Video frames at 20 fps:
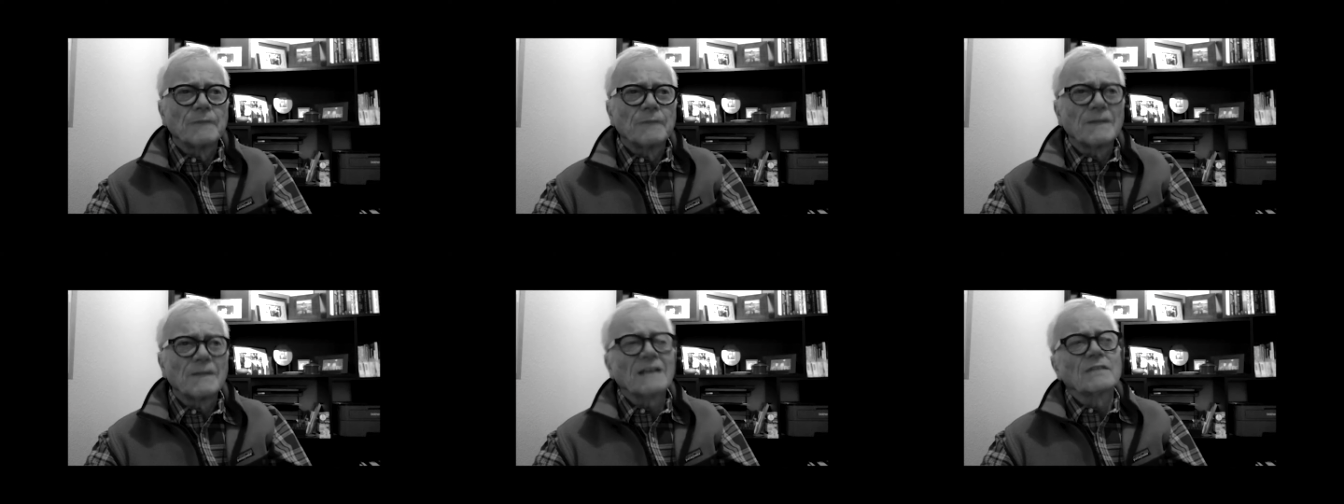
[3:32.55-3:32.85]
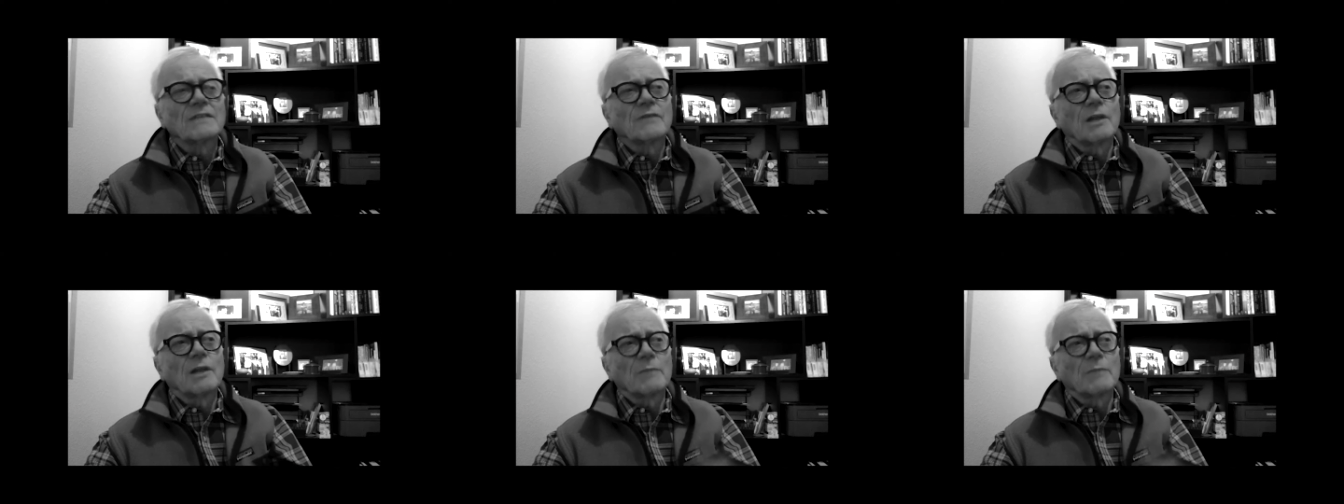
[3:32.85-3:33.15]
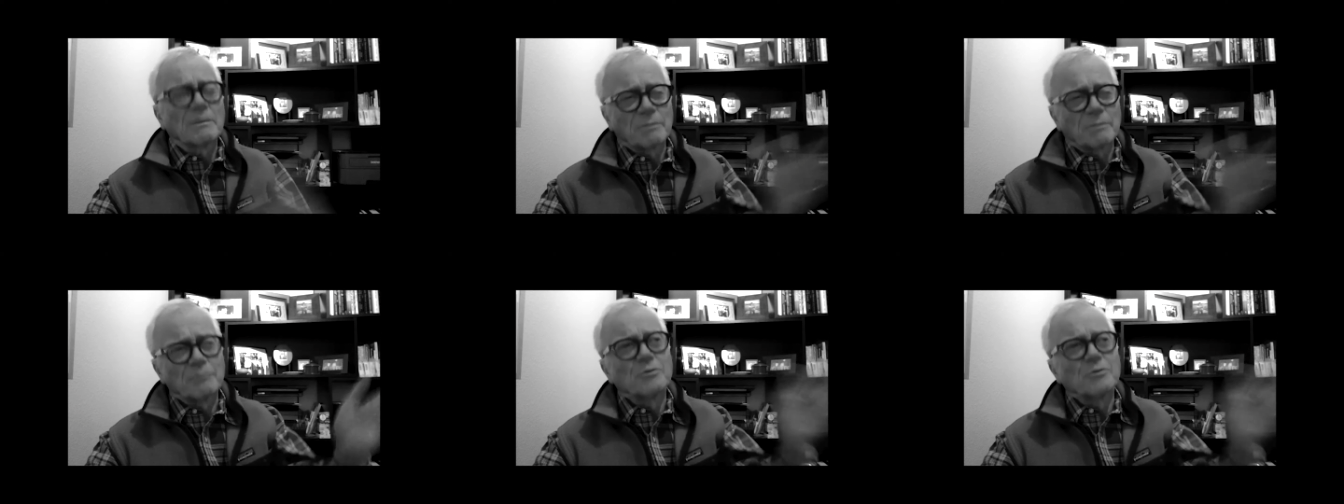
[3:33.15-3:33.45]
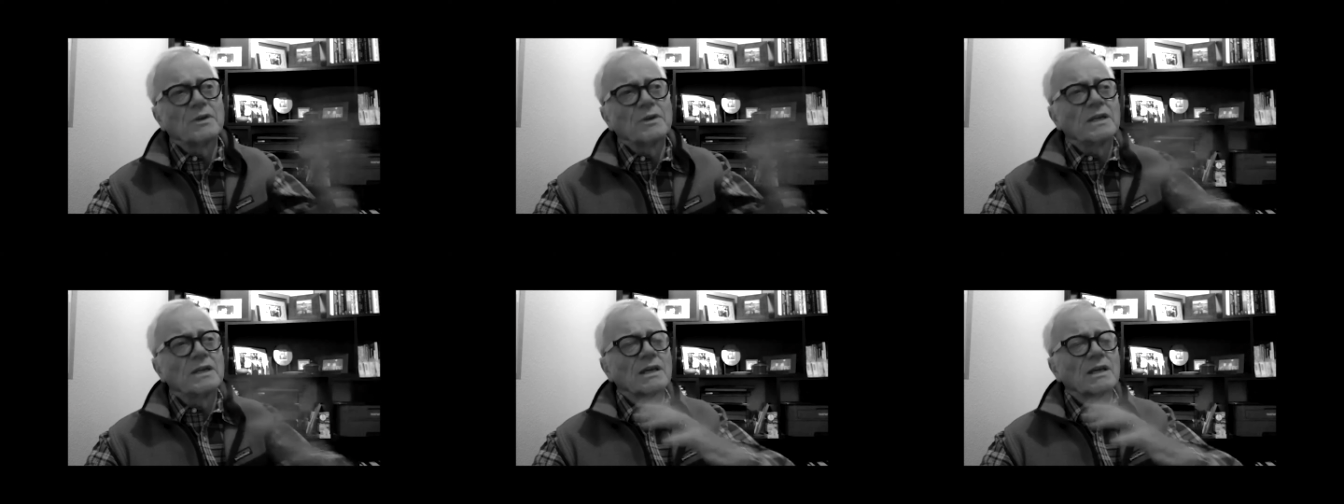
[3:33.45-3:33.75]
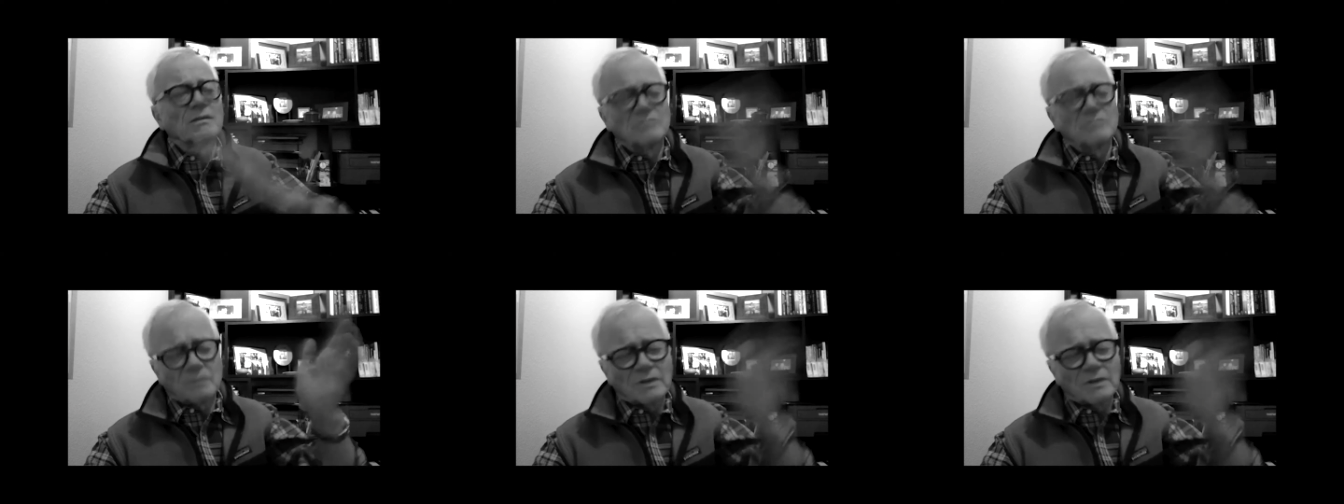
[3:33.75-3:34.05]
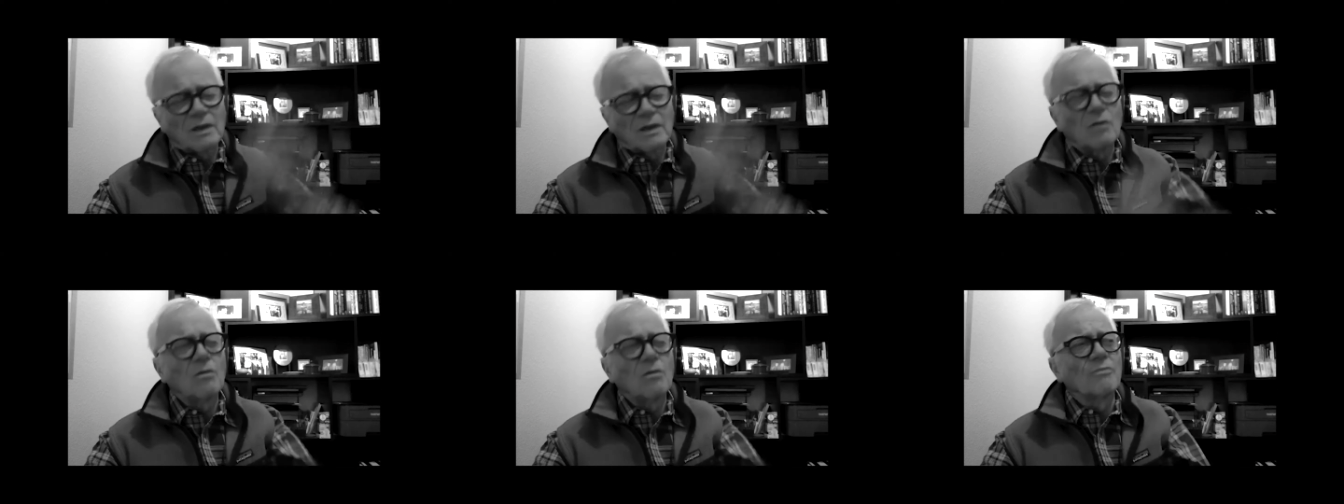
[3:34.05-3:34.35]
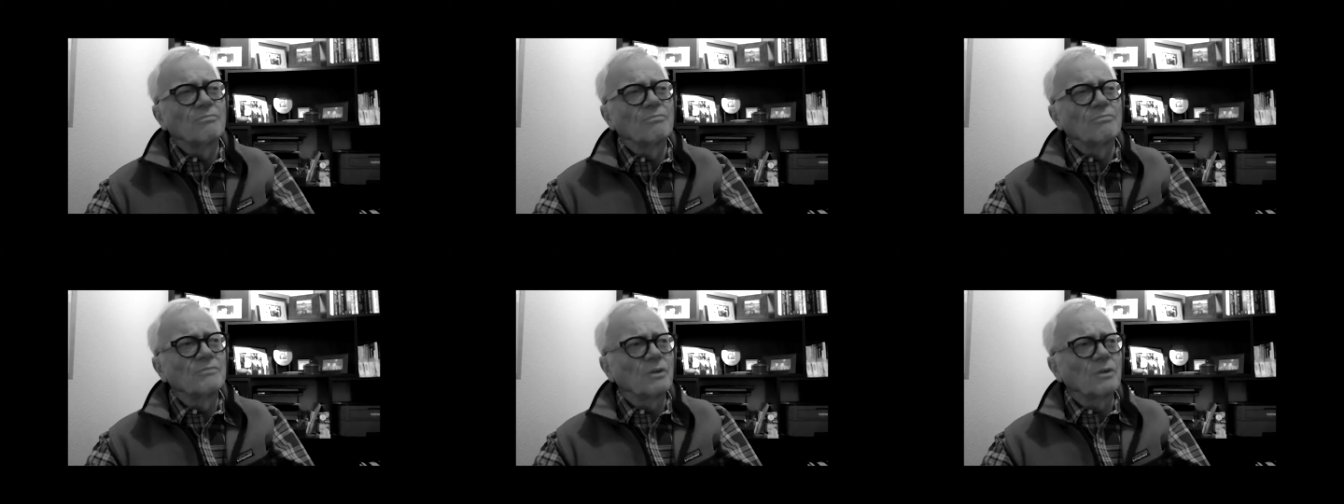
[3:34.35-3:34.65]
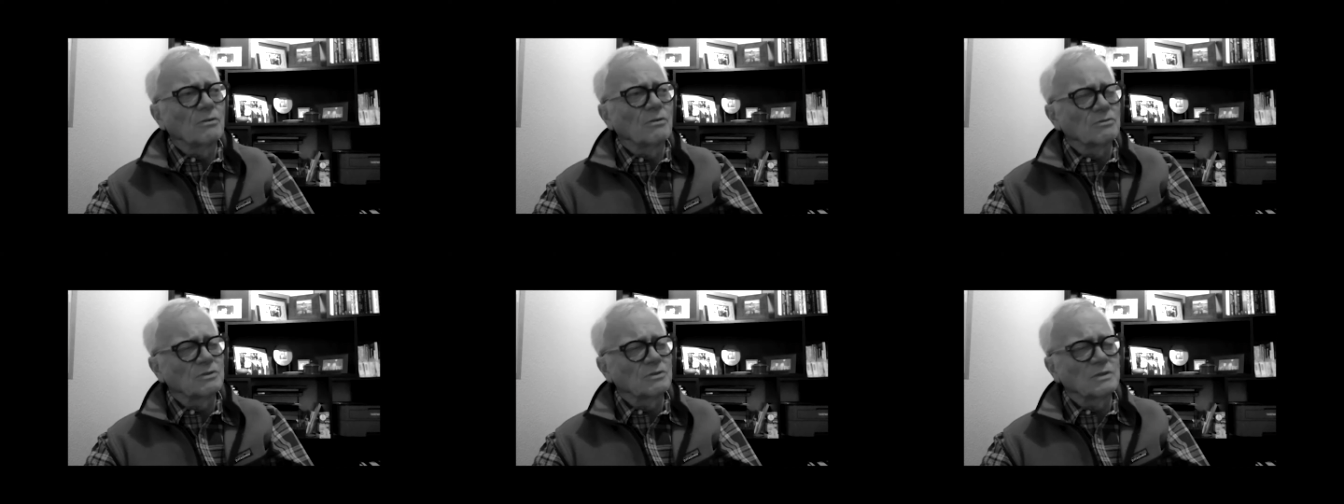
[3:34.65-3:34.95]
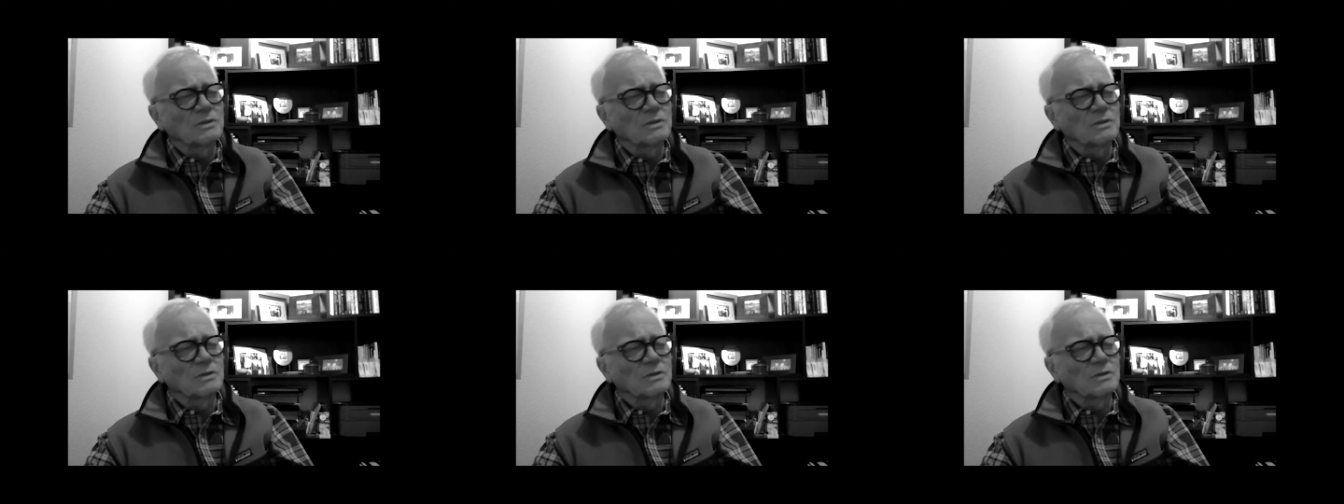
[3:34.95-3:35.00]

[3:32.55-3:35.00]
not developing, but printing and the whole, whole shit.